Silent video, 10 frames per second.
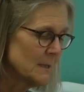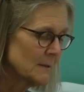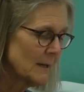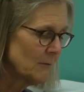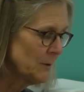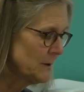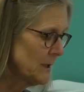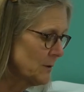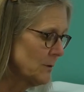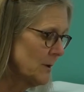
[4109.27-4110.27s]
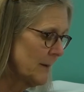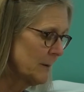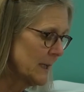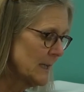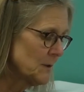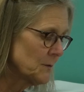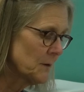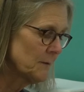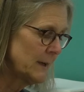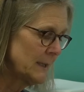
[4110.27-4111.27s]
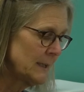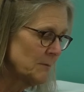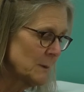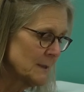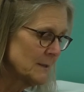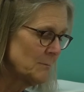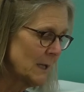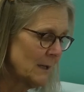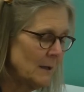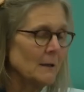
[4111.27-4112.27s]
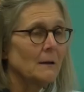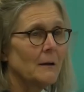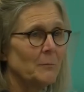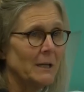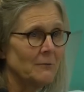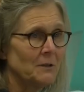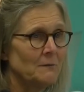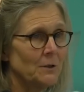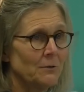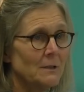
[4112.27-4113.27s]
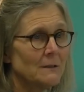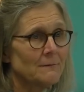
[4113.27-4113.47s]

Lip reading: Several additional applications for funding have been submitted and are being reviewed.